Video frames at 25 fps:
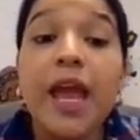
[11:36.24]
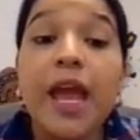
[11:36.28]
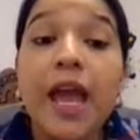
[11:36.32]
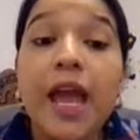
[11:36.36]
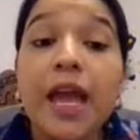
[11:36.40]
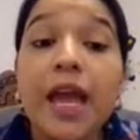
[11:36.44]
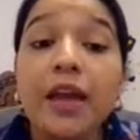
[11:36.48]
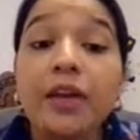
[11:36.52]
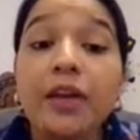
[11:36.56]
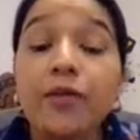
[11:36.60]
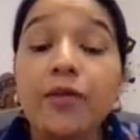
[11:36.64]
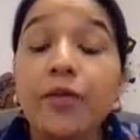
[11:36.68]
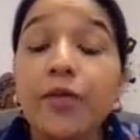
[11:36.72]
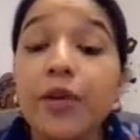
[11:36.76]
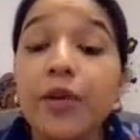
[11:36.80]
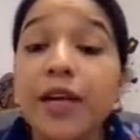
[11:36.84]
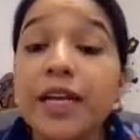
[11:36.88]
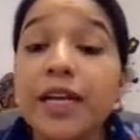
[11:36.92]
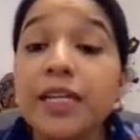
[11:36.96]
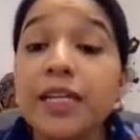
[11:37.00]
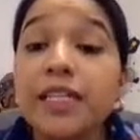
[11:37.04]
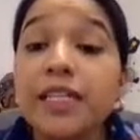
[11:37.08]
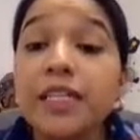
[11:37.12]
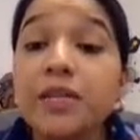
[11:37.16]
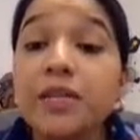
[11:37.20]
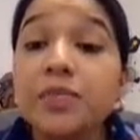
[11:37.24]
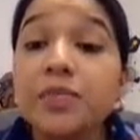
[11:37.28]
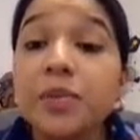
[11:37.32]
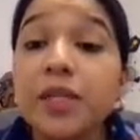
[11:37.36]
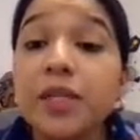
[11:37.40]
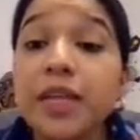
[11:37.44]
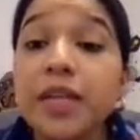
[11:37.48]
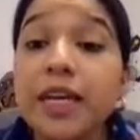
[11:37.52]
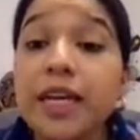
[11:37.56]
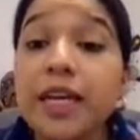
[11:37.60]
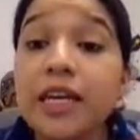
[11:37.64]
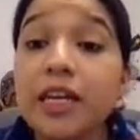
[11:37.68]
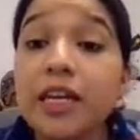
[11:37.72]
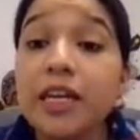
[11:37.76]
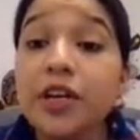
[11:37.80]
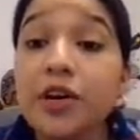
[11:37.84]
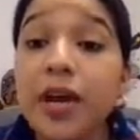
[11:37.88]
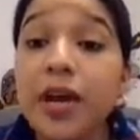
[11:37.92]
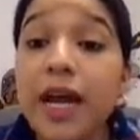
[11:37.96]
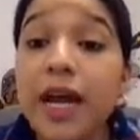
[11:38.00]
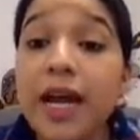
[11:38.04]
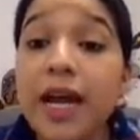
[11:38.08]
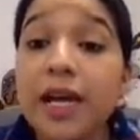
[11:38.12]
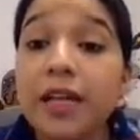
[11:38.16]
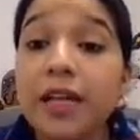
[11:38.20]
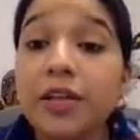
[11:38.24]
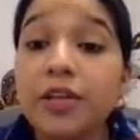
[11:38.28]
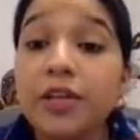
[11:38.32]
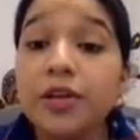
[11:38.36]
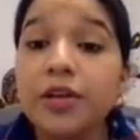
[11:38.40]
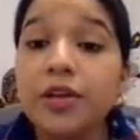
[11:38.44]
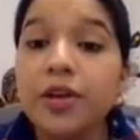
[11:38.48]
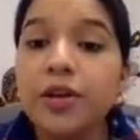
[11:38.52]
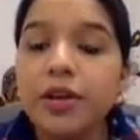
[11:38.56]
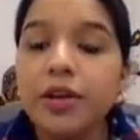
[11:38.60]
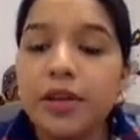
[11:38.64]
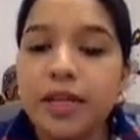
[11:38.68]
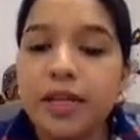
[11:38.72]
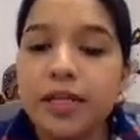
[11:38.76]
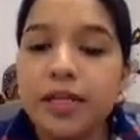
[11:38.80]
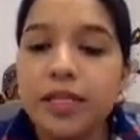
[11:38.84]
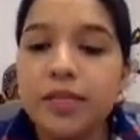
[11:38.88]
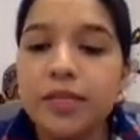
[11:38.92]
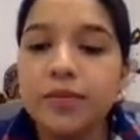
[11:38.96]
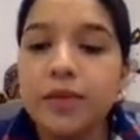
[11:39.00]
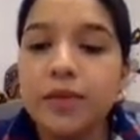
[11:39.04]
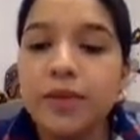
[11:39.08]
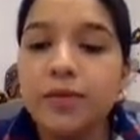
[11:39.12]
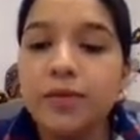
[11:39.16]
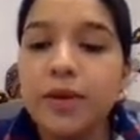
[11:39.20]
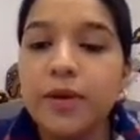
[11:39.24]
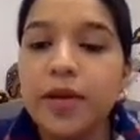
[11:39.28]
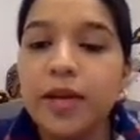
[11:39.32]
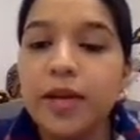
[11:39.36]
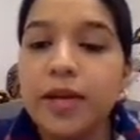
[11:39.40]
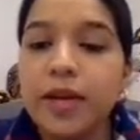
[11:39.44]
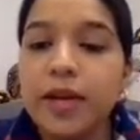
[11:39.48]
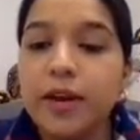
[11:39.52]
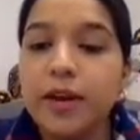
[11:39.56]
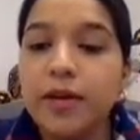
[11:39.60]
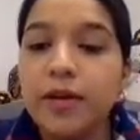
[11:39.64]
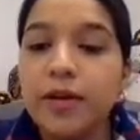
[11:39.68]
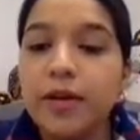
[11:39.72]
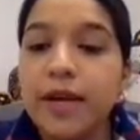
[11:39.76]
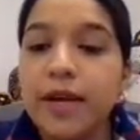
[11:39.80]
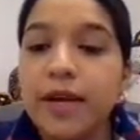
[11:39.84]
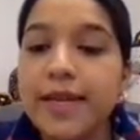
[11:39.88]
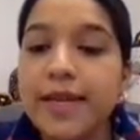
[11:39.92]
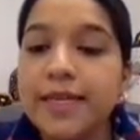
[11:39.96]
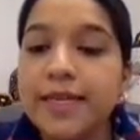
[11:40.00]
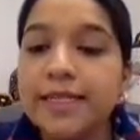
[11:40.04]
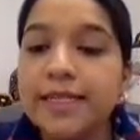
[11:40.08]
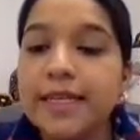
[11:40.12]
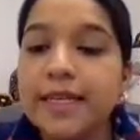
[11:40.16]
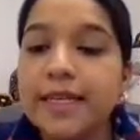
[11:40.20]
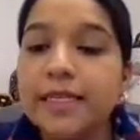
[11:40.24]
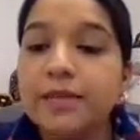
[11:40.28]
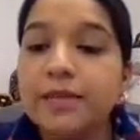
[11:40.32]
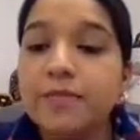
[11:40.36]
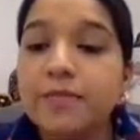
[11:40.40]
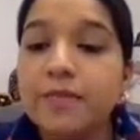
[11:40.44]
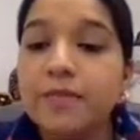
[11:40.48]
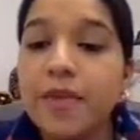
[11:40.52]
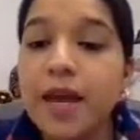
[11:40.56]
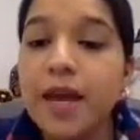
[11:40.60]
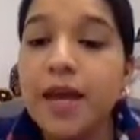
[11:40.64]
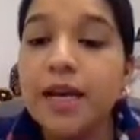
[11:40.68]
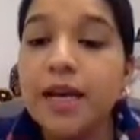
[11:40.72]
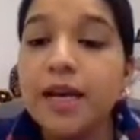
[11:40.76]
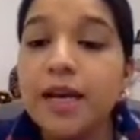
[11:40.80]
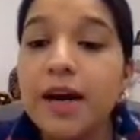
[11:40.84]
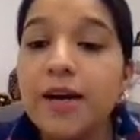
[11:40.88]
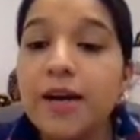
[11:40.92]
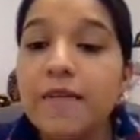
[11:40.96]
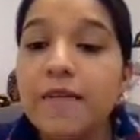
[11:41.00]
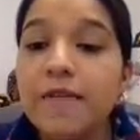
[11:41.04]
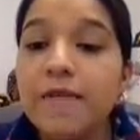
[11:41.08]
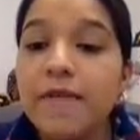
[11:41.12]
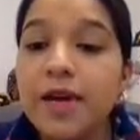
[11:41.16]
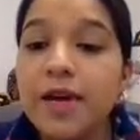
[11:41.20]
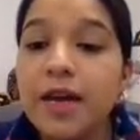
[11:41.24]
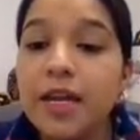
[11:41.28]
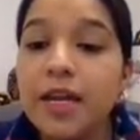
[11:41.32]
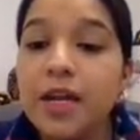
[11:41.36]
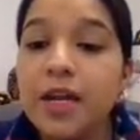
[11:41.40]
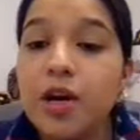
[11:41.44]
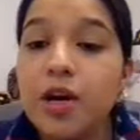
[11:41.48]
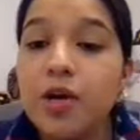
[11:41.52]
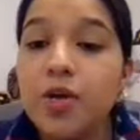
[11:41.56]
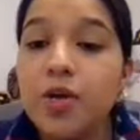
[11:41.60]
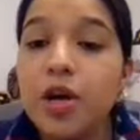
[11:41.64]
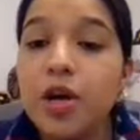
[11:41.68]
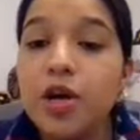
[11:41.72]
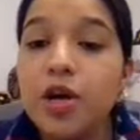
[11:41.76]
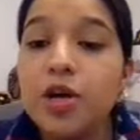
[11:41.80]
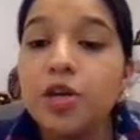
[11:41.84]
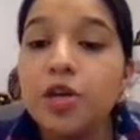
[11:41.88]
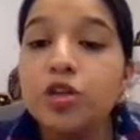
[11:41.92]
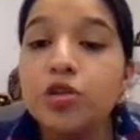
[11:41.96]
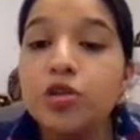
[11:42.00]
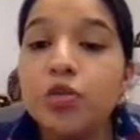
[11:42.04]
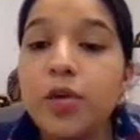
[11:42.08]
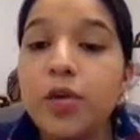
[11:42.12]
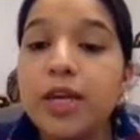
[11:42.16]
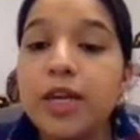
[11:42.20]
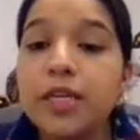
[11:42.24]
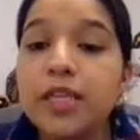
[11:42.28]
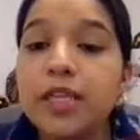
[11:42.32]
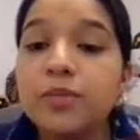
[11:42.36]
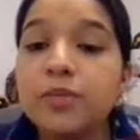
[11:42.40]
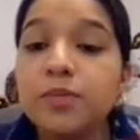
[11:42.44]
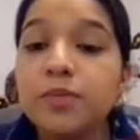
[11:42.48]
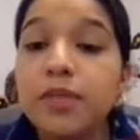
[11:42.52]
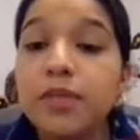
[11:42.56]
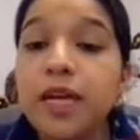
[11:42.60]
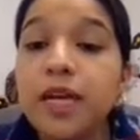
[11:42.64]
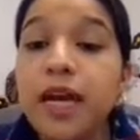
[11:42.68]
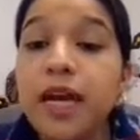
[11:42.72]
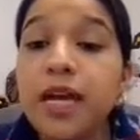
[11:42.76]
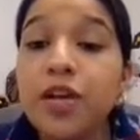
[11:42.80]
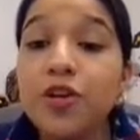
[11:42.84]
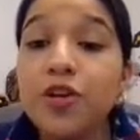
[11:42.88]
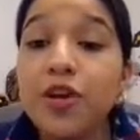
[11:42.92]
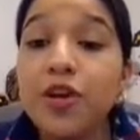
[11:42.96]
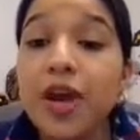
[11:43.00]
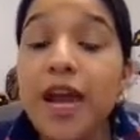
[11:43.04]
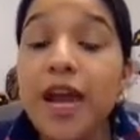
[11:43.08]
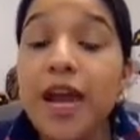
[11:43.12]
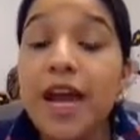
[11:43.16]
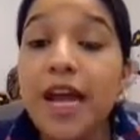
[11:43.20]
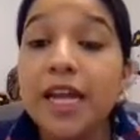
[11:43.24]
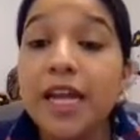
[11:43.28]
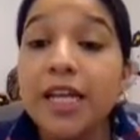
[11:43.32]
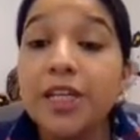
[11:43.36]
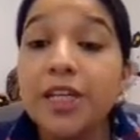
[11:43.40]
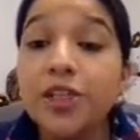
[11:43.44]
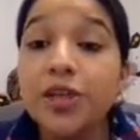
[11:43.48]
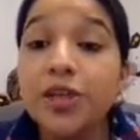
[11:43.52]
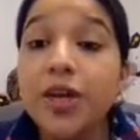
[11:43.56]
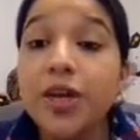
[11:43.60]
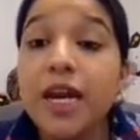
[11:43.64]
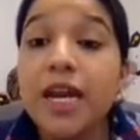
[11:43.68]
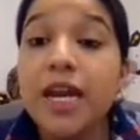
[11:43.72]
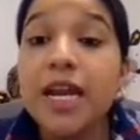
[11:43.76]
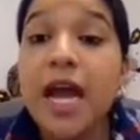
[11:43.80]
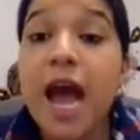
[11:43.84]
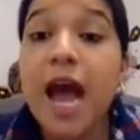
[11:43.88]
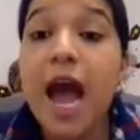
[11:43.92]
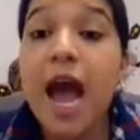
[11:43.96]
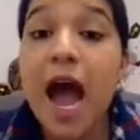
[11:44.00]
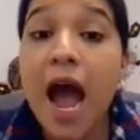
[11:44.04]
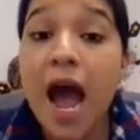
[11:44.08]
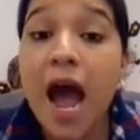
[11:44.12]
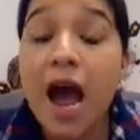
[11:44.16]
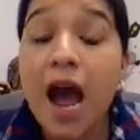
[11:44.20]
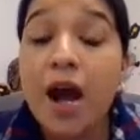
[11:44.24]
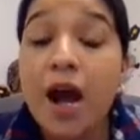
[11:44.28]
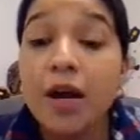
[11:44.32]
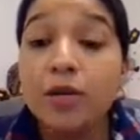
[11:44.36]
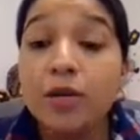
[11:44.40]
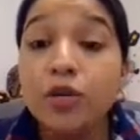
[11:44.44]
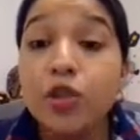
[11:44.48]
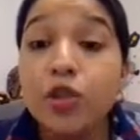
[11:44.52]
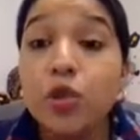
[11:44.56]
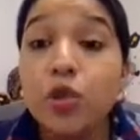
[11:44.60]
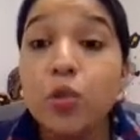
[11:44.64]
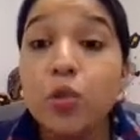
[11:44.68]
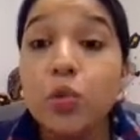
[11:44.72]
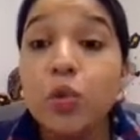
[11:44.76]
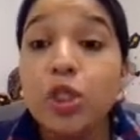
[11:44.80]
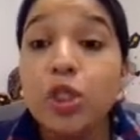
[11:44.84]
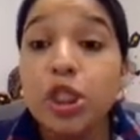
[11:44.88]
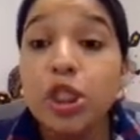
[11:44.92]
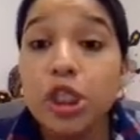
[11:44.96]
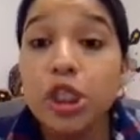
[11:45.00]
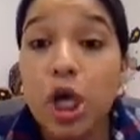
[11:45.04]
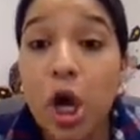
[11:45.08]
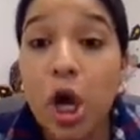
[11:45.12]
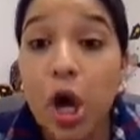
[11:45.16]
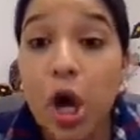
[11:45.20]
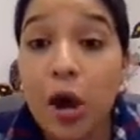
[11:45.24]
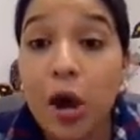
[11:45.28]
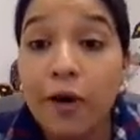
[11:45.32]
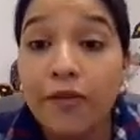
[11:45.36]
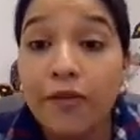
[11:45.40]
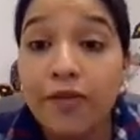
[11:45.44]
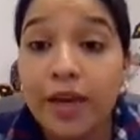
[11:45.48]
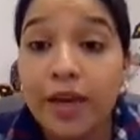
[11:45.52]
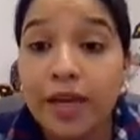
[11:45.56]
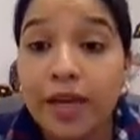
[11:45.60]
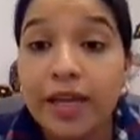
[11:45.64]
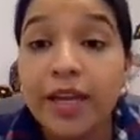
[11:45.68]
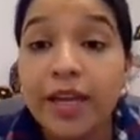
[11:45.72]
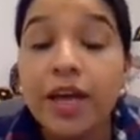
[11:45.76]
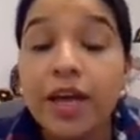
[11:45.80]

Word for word: And for explain your answer, let's read right here. It says make a video to explain your answer and how to solve it.